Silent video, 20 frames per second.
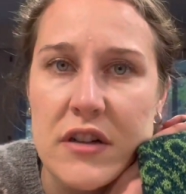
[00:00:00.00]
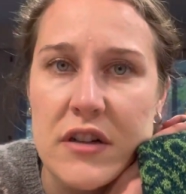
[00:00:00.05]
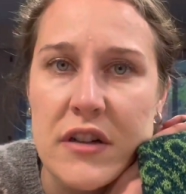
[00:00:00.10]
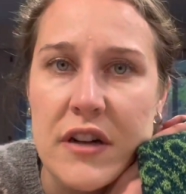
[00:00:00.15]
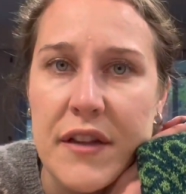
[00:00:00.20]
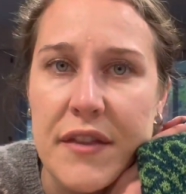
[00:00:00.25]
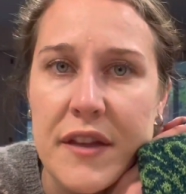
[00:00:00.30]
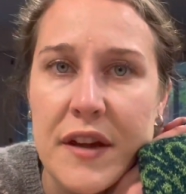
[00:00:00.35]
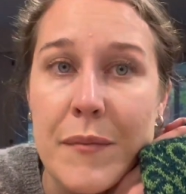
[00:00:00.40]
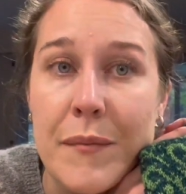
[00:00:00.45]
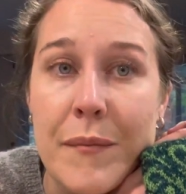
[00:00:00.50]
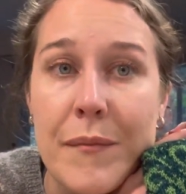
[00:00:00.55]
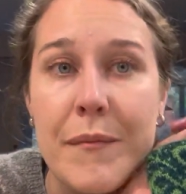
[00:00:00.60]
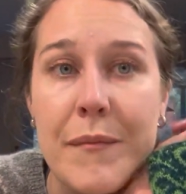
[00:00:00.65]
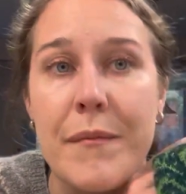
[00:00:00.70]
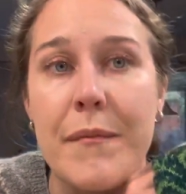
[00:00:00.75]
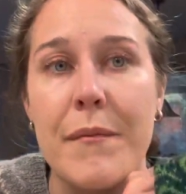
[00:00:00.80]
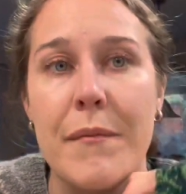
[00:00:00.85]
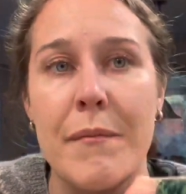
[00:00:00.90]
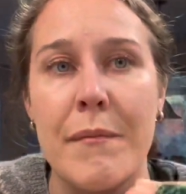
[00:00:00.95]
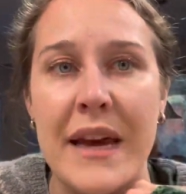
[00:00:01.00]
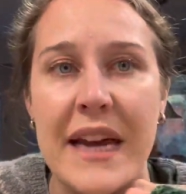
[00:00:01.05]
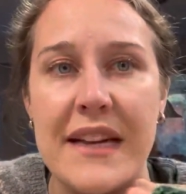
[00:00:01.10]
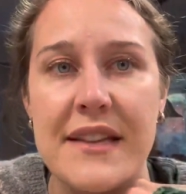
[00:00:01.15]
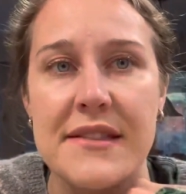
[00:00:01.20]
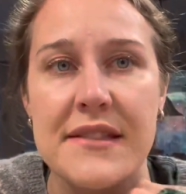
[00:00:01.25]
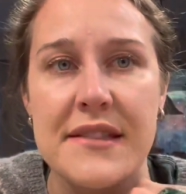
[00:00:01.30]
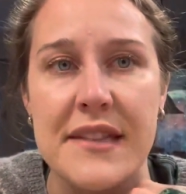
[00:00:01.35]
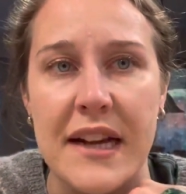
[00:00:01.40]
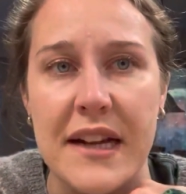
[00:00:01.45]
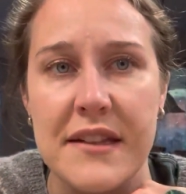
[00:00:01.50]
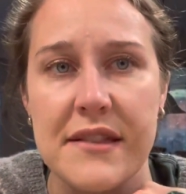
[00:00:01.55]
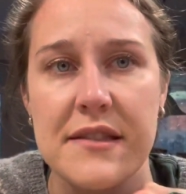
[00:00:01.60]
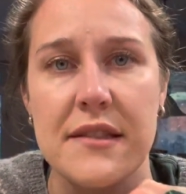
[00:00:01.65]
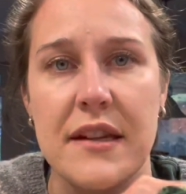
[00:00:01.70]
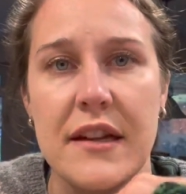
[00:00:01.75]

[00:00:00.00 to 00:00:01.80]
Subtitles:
Nothing makes sense.